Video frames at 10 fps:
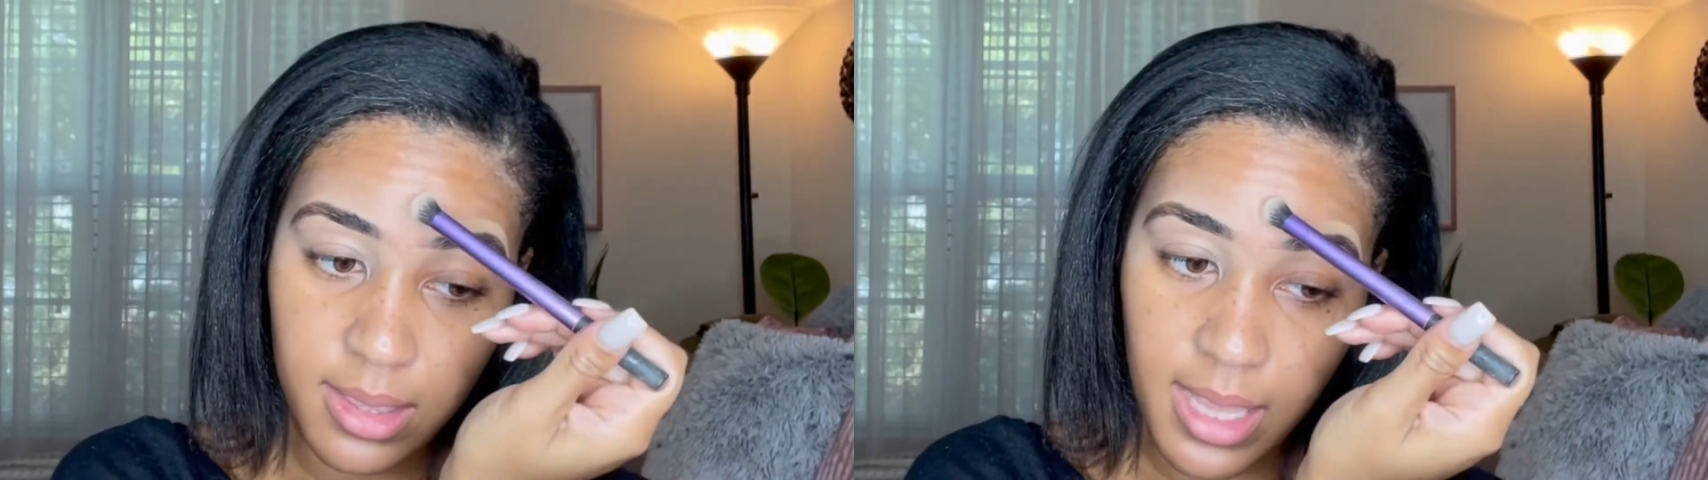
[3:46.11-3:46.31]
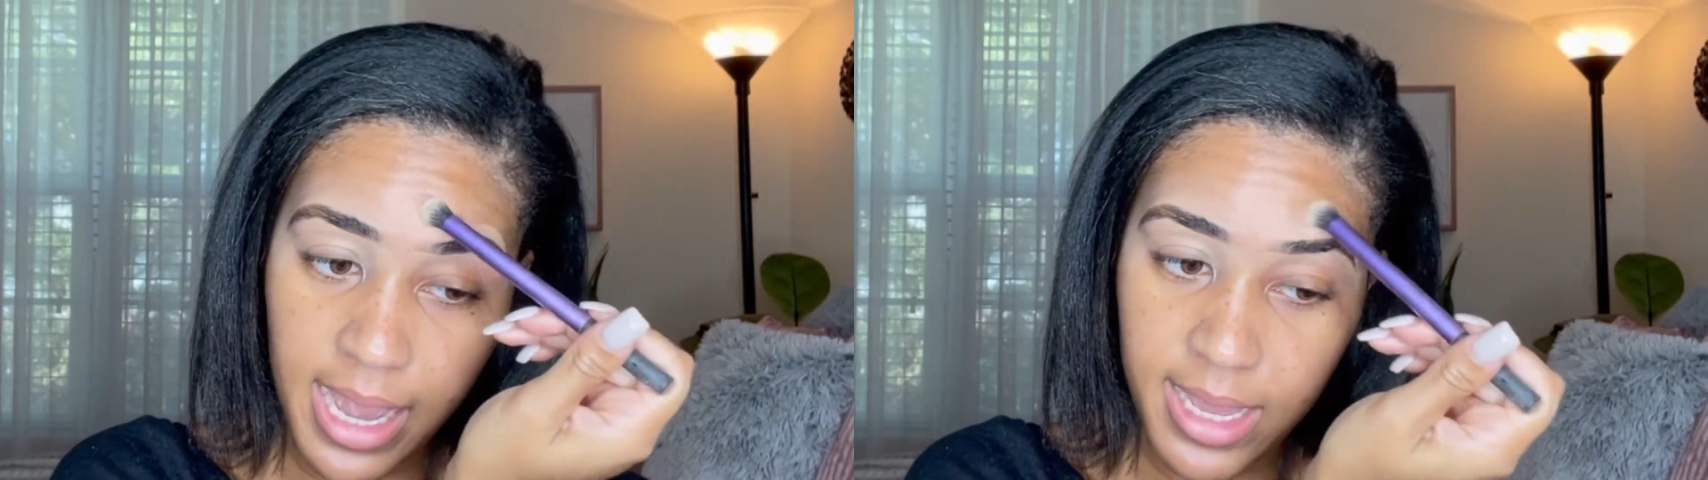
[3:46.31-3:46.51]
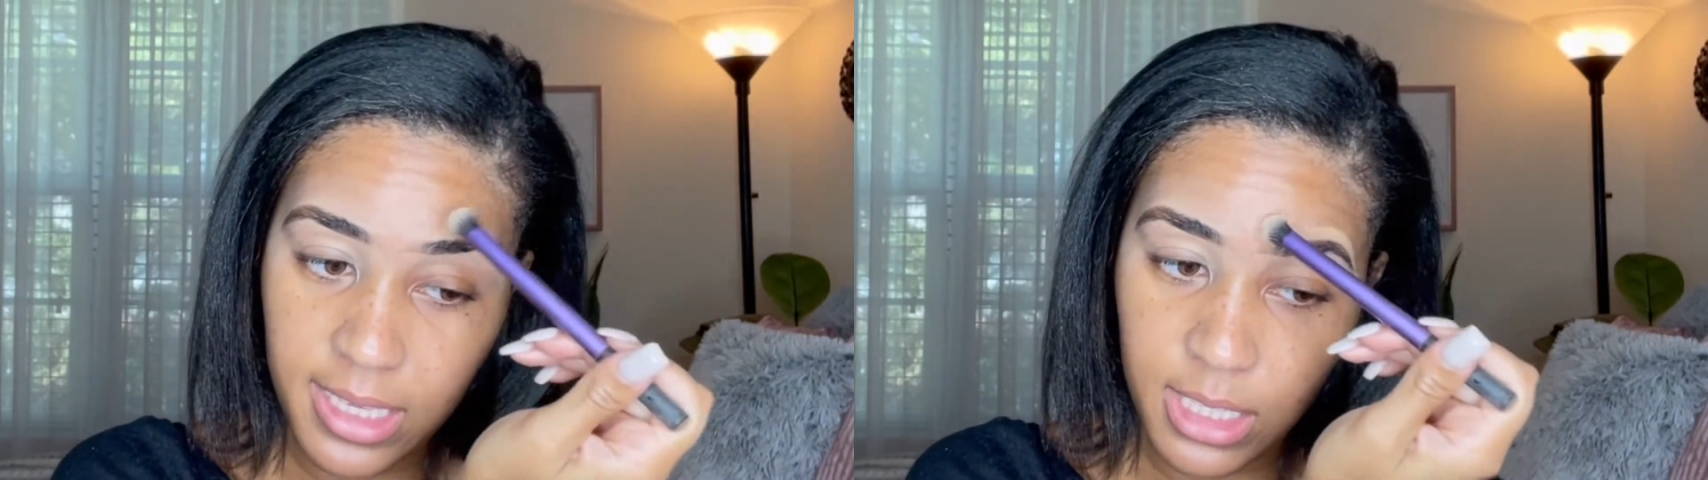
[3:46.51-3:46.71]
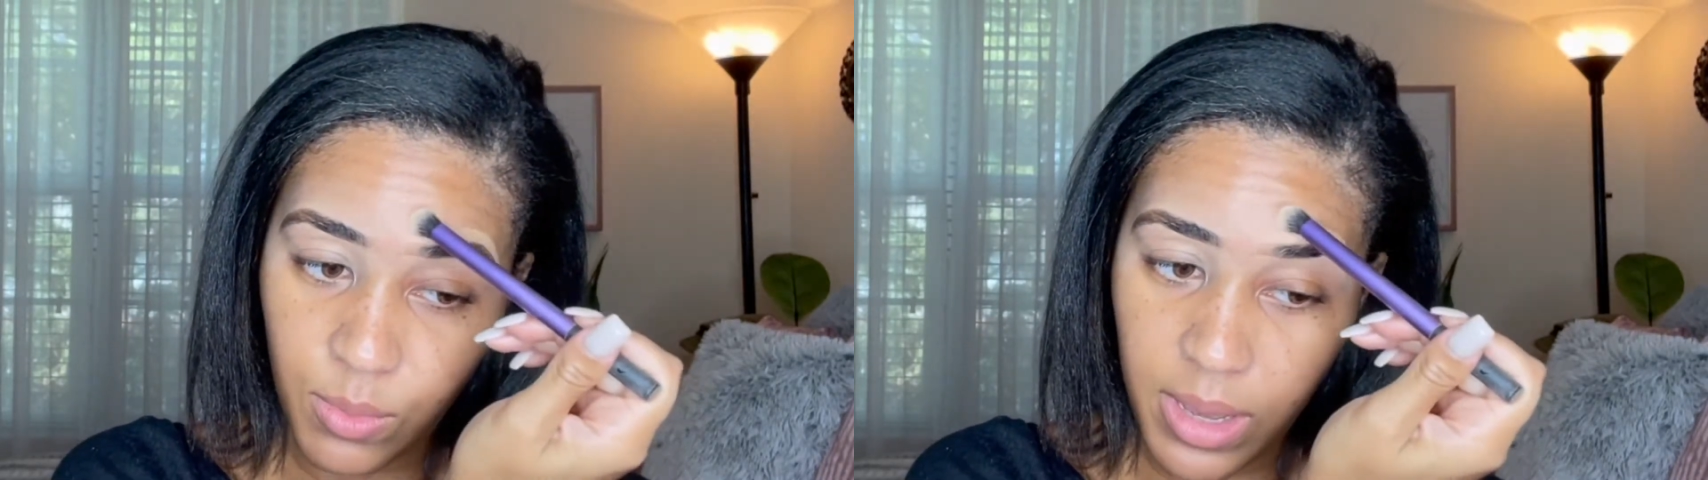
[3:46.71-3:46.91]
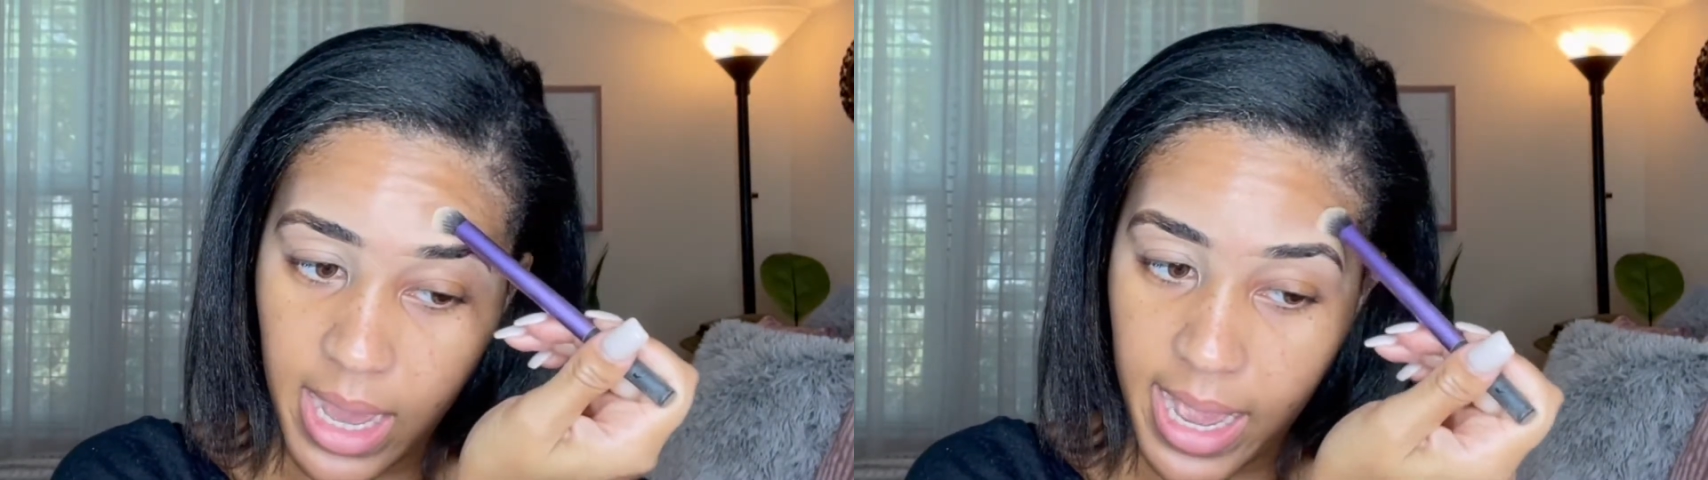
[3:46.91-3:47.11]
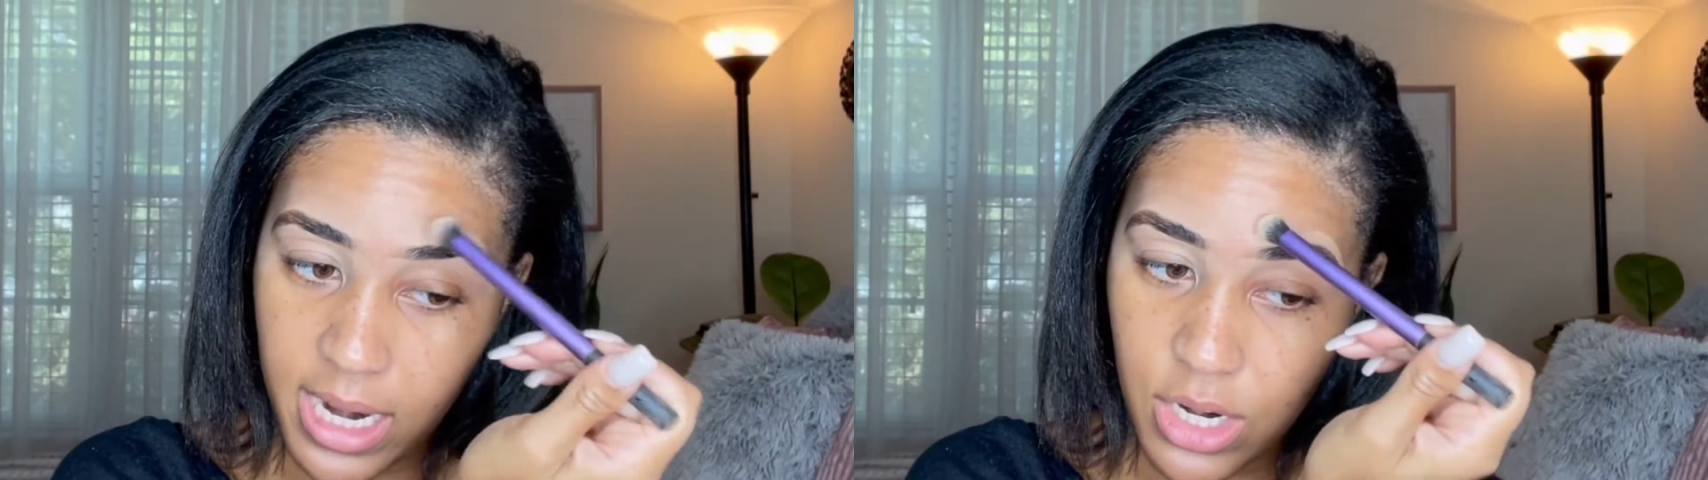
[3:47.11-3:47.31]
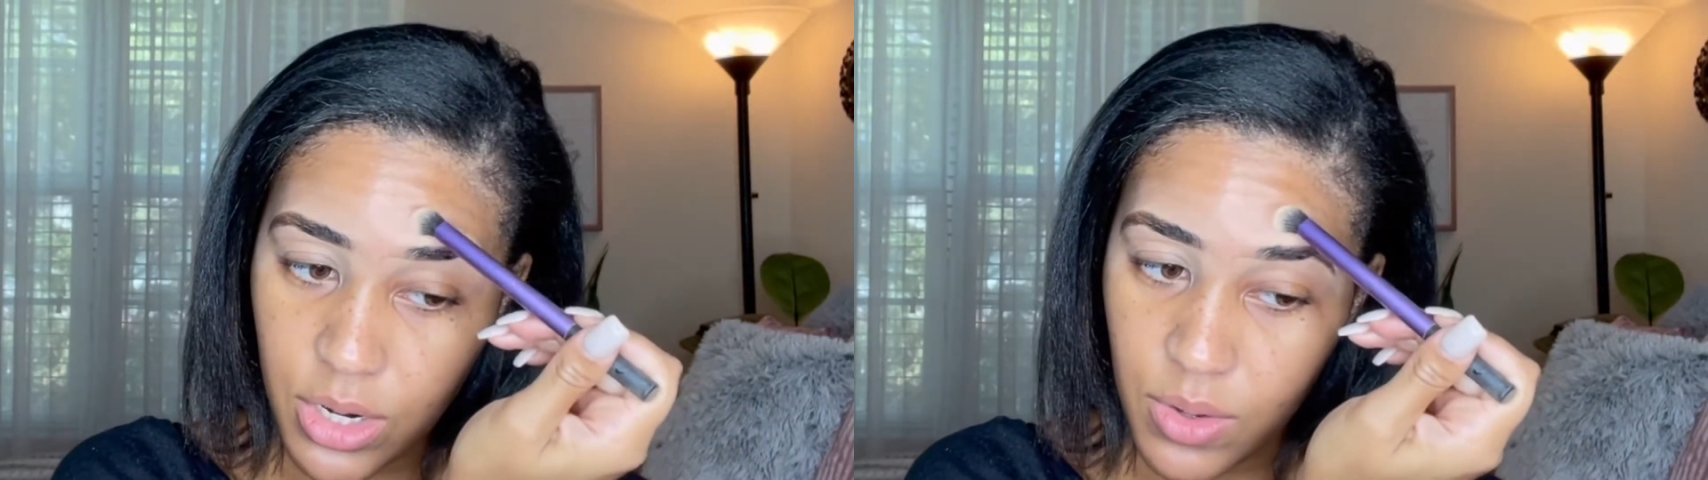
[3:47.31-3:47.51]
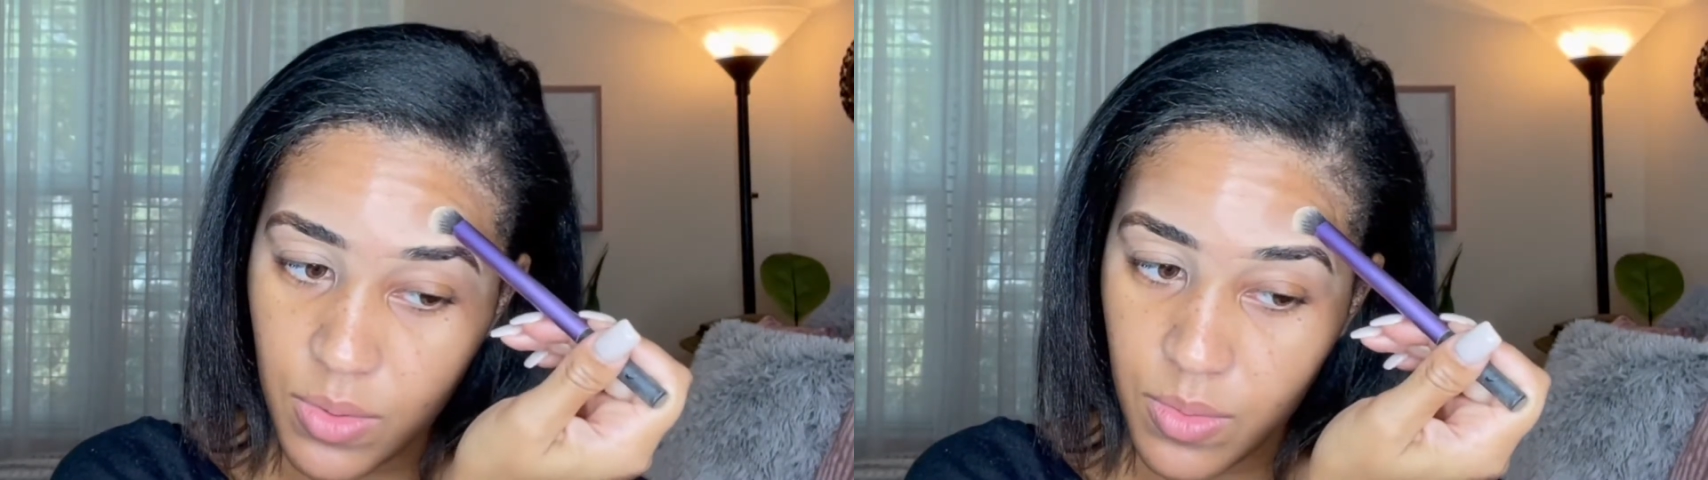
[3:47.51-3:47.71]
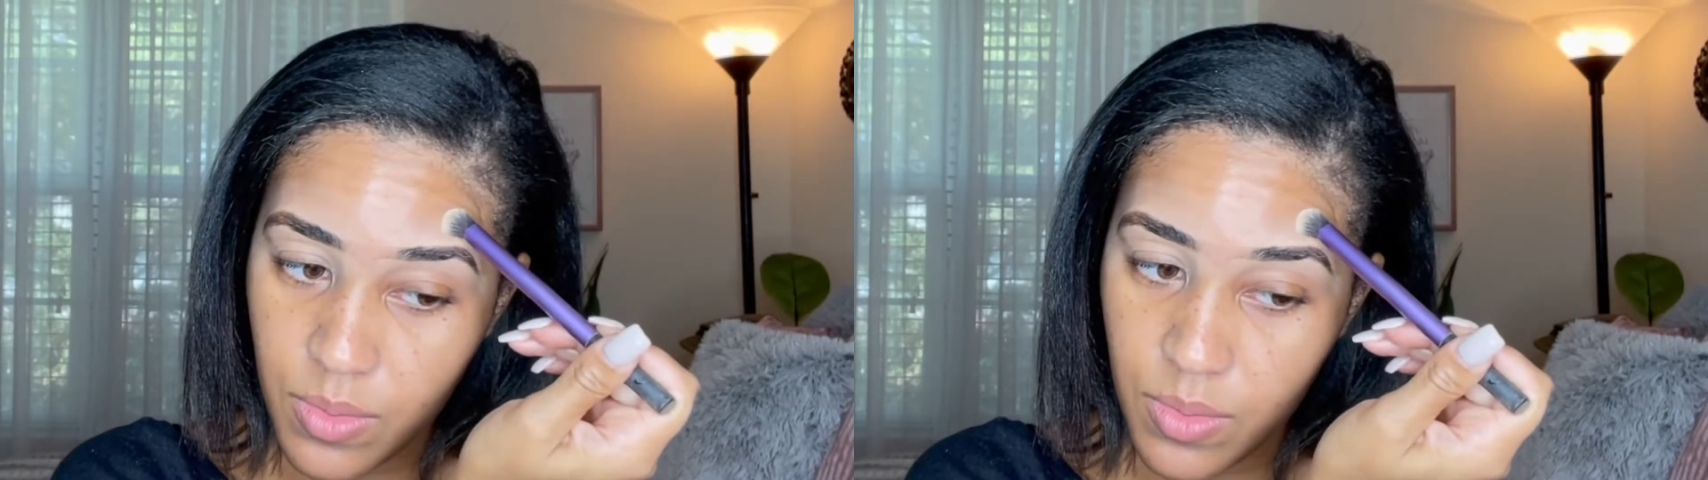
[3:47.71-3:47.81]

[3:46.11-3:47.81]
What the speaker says: that is what I do.